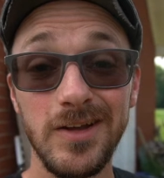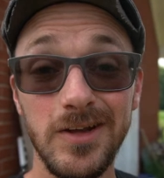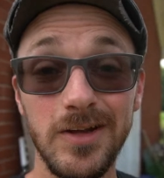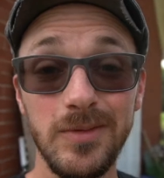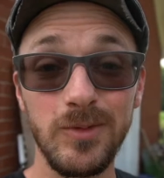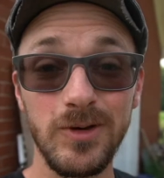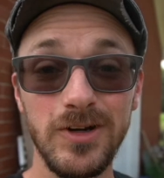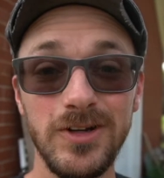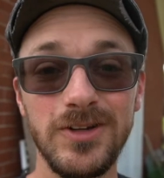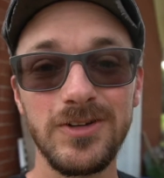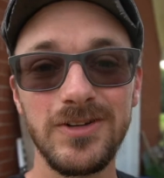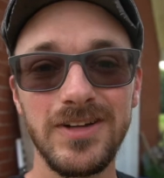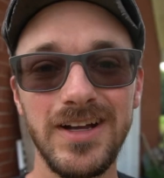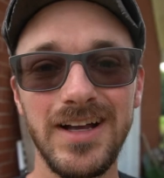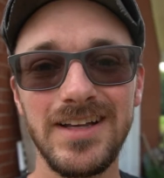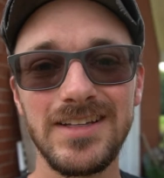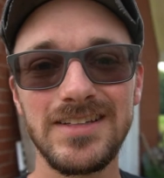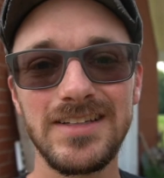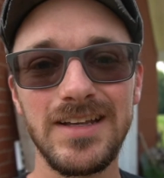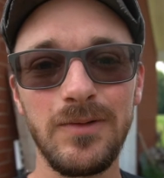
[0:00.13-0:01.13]
Good morning, you
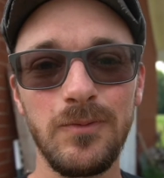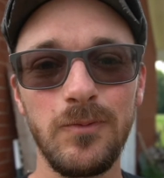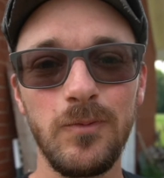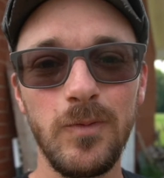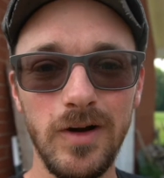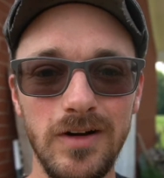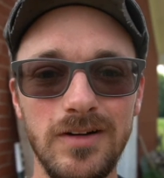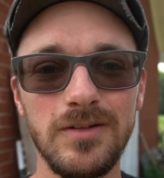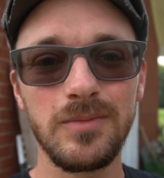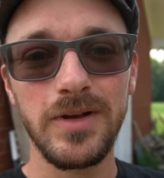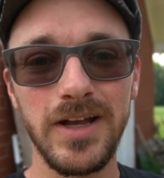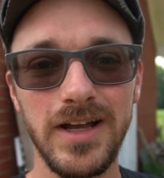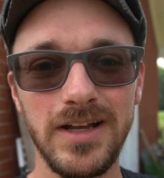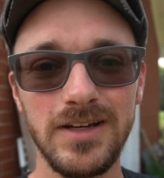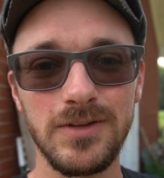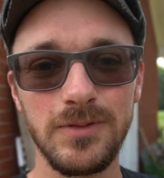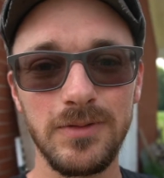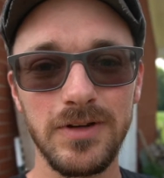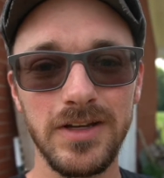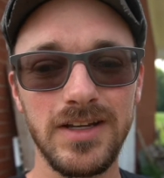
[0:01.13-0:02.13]
guys, and welcome
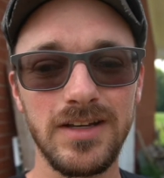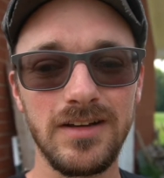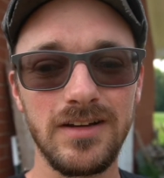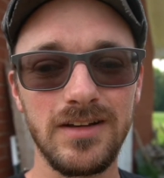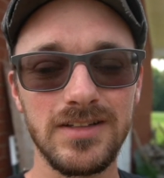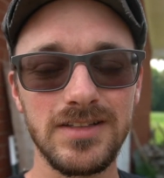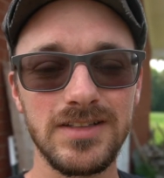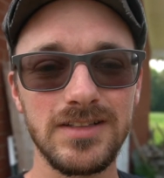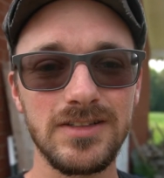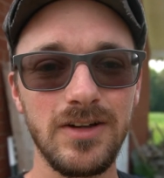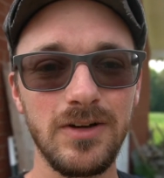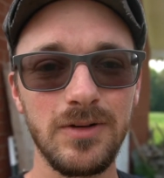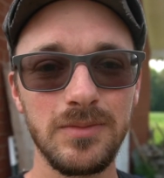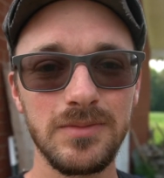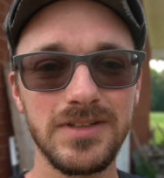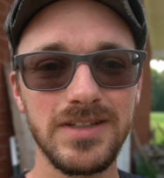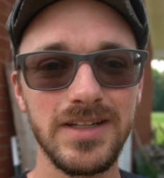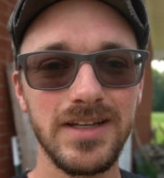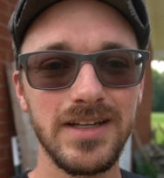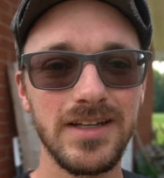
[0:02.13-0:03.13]
back to Working Aussies
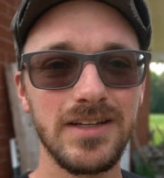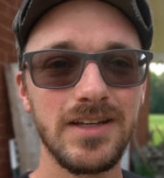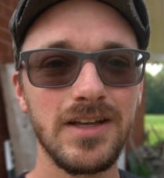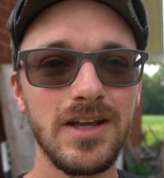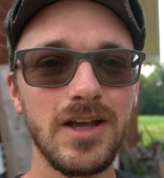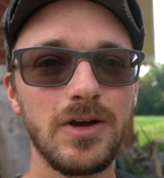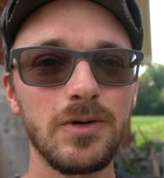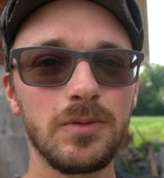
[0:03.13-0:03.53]
Homestead.